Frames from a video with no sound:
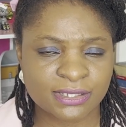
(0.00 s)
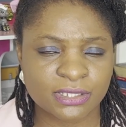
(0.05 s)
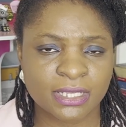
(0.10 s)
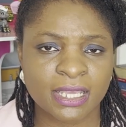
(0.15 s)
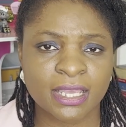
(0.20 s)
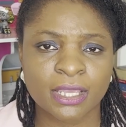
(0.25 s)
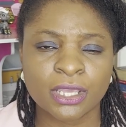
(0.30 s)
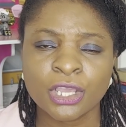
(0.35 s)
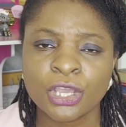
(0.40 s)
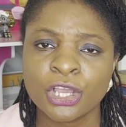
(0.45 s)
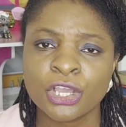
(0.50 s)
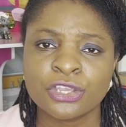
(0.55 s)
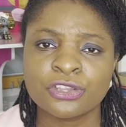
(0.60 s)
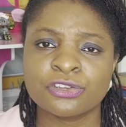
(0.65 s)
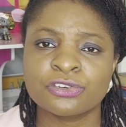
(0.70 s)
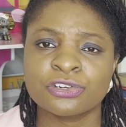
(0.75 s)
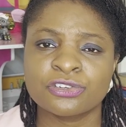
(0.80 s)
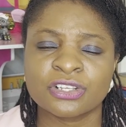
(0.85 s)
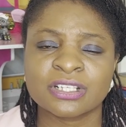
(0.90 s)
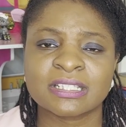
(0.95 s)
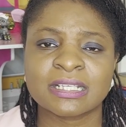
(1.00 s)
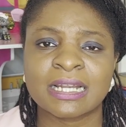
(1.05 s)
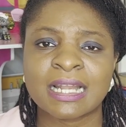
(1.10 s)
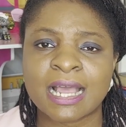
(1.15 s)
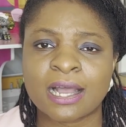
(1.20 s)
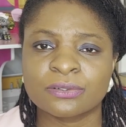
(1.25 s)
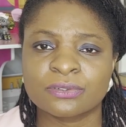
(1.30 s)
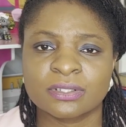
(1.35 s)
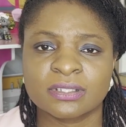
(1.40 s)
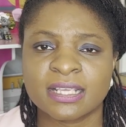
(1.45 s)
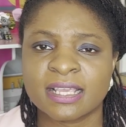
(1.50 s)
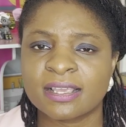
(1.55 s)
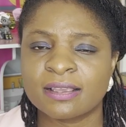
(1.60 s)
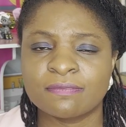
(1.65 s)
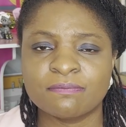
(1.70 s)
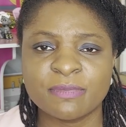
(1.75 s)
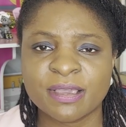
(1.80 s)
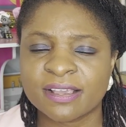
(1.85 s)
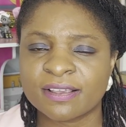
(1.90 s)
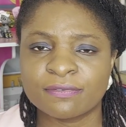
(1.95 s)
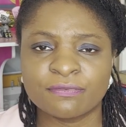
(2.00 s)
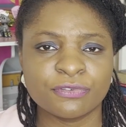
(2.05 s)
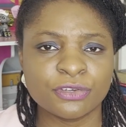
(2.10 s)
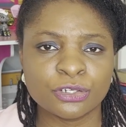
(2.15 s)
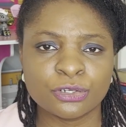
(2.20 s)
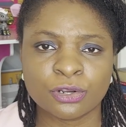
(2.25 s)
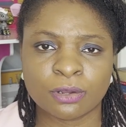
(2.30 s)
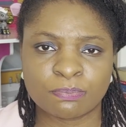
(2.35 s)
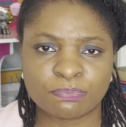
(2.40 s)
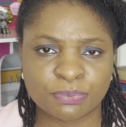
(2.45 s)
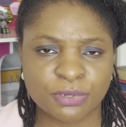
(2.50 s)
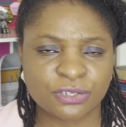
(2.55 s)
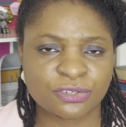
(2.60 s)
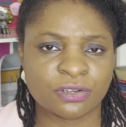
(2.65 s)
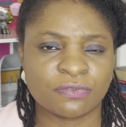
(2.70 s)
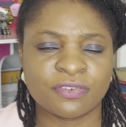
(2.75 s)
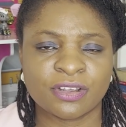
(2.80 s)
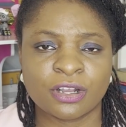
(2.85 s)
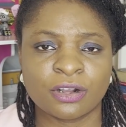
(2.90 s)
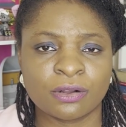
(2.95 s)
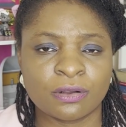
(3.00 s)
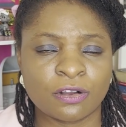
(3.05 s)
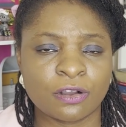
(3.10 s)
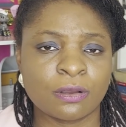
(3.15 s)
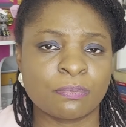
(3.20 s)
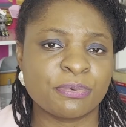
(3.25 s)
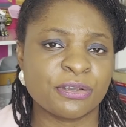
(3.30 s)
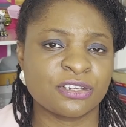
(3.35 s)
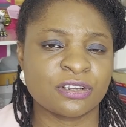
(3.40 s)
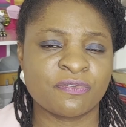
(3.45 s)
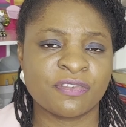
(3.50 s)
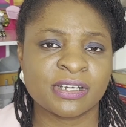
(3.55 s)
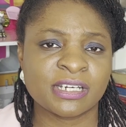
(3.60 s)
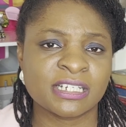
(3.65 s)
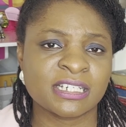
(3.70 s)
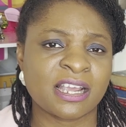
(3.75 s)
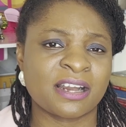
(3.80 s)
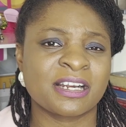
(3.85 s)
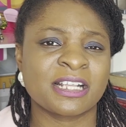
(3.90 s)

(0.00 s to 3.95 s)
Okay, you're not just allowed to make a video picture of a picture of any child,